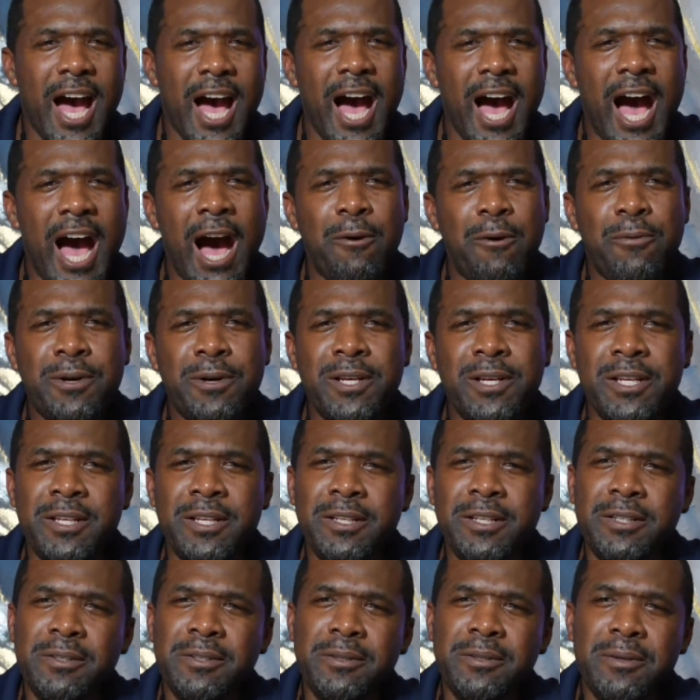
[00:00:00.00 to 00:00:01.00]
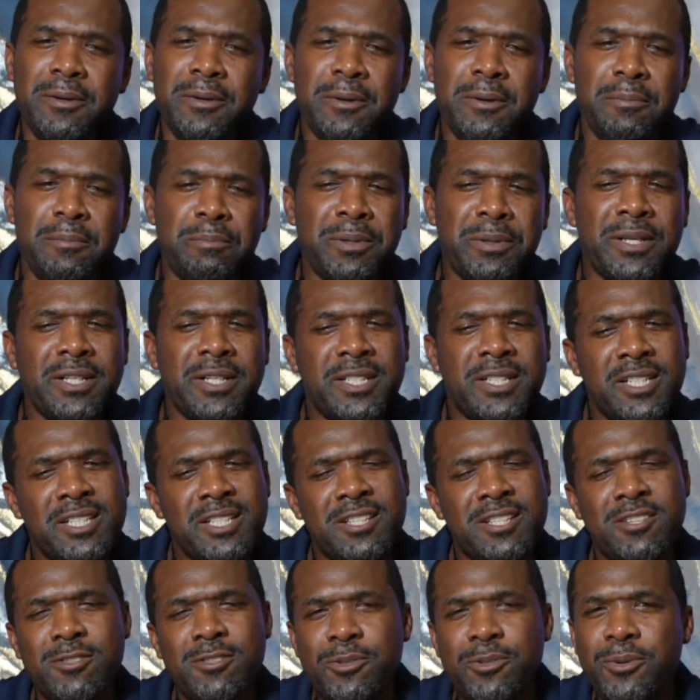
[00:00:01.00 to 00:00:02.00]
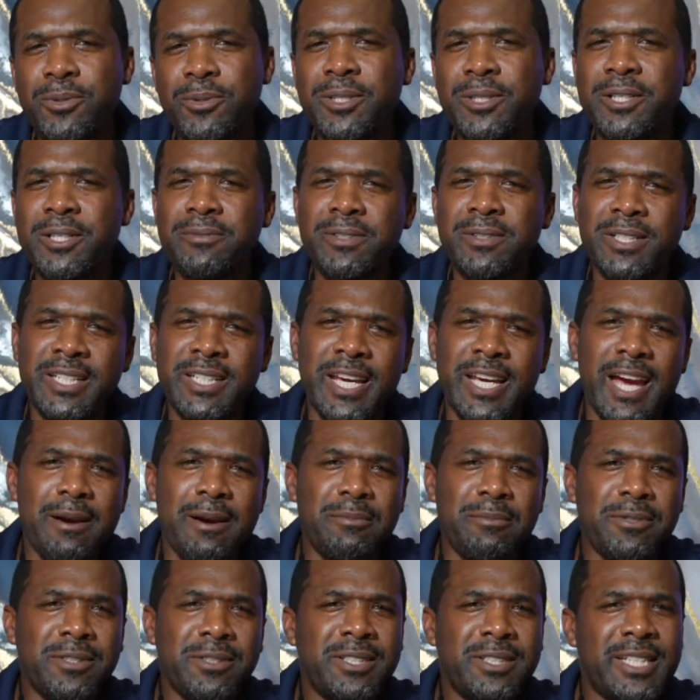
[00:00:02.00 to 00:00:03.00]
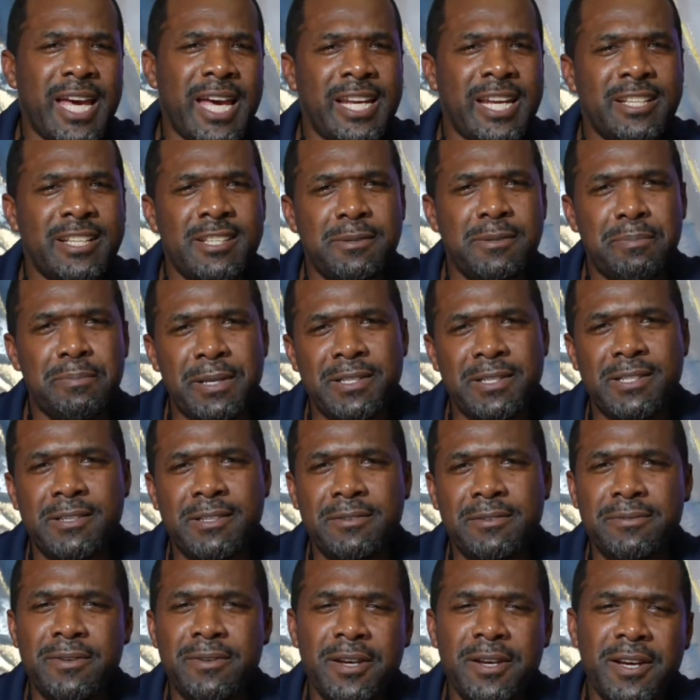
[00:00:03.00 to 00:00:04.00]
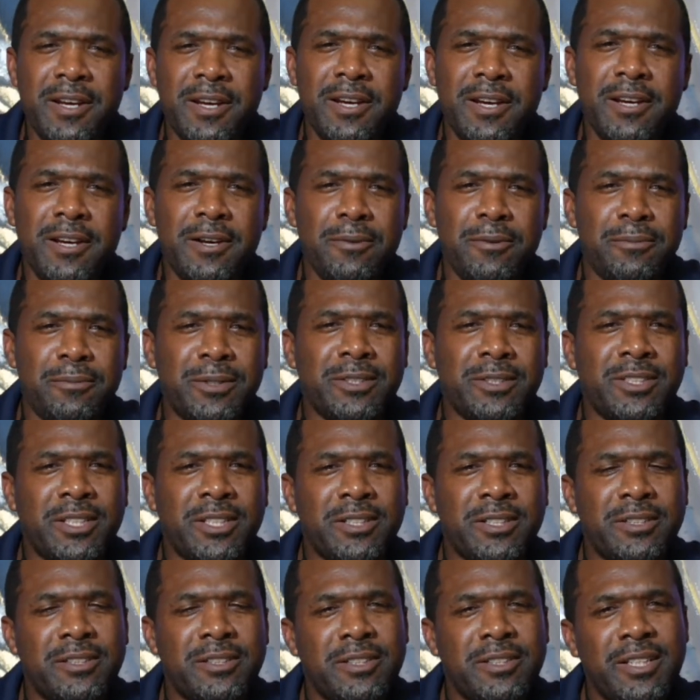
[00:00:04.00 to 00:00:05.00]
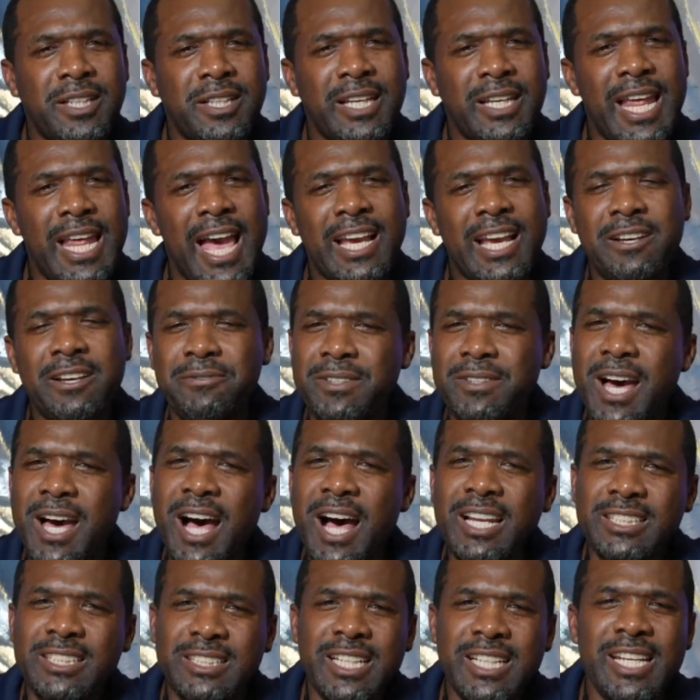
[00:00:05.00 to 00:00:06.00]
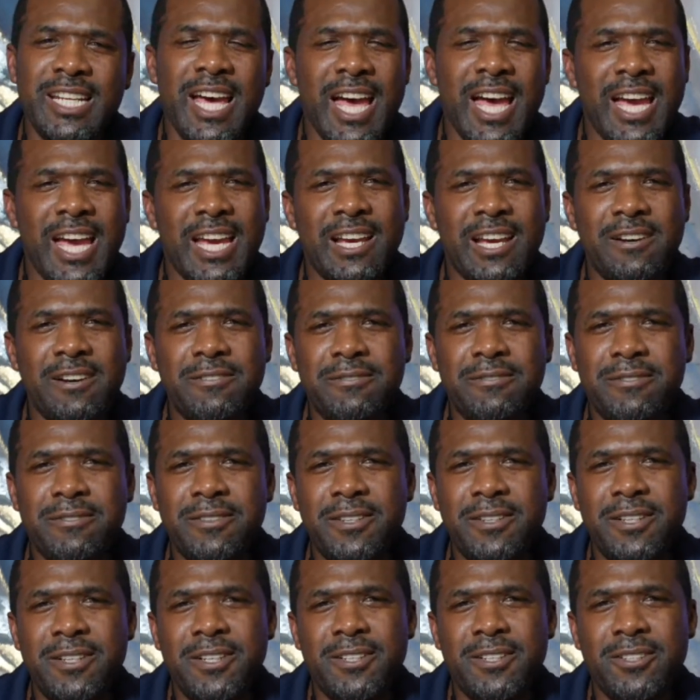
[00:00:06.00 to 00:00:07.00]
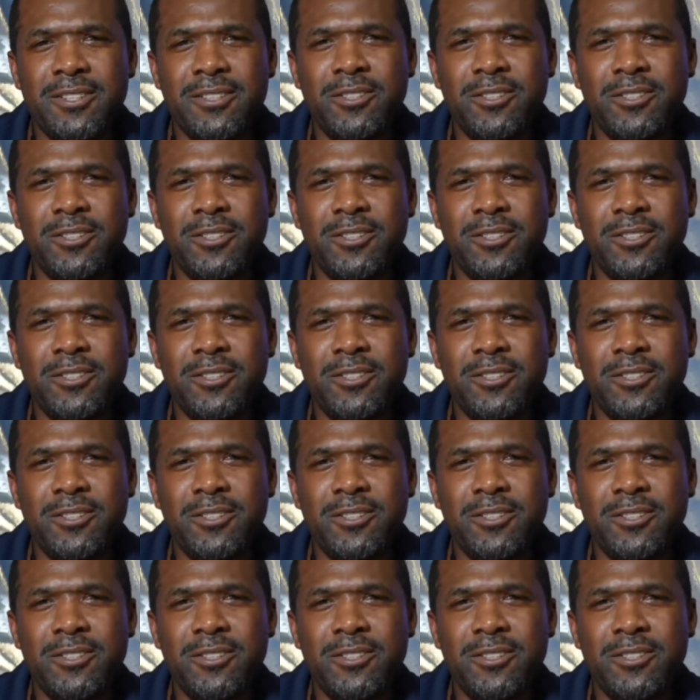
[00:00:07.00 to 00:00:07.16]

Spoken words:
I wouldn't be a good steward of a camera that expensive with the lack of knowledge that I have. You